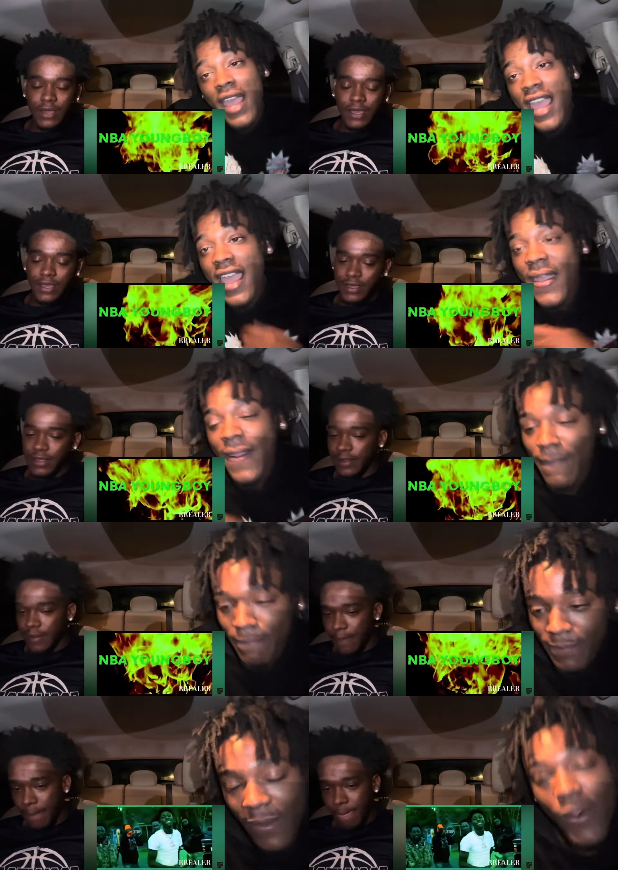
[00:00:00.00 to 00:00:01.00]
Speaker 1: In his eyes, I
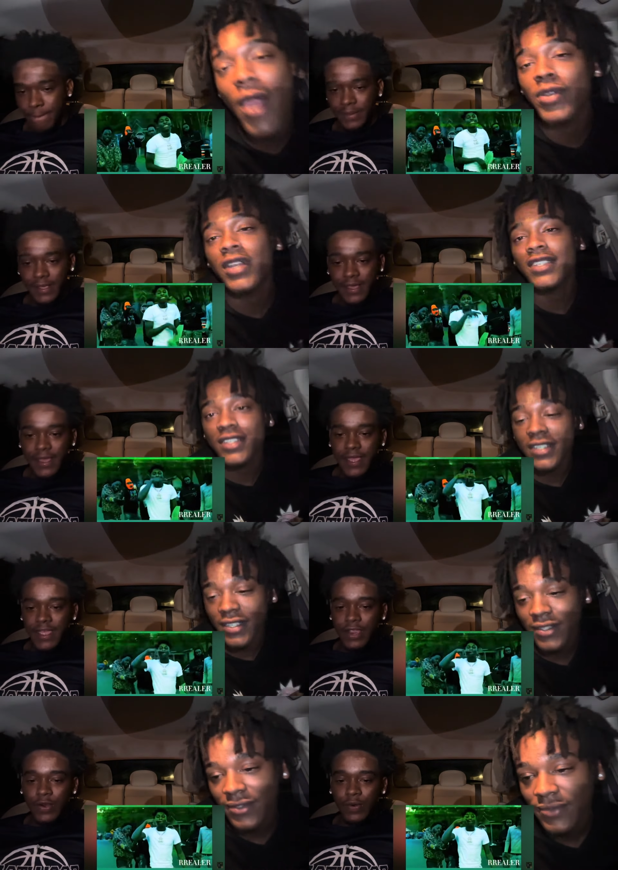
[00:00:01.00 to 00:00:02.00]
no love, he
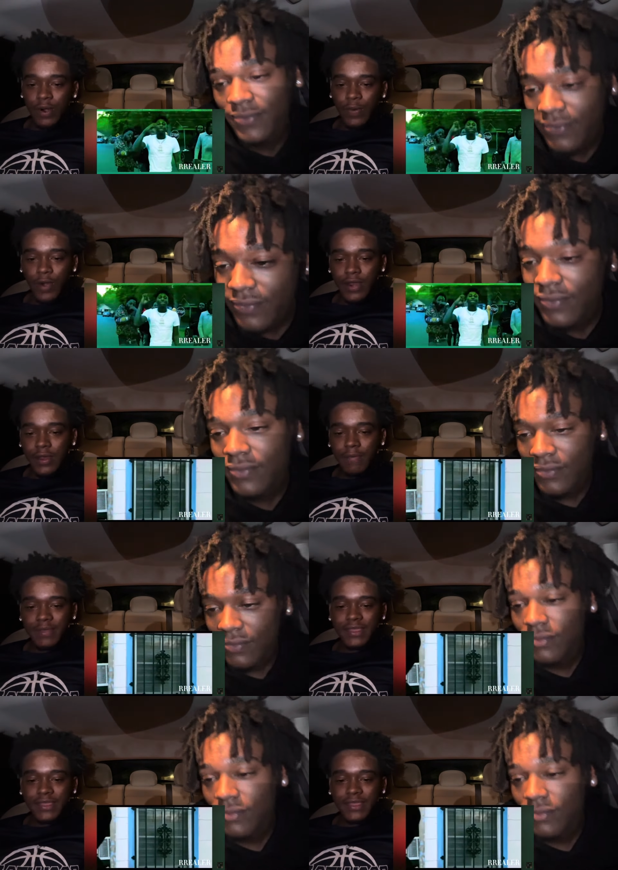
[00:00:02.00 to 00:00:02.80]
grew up around them with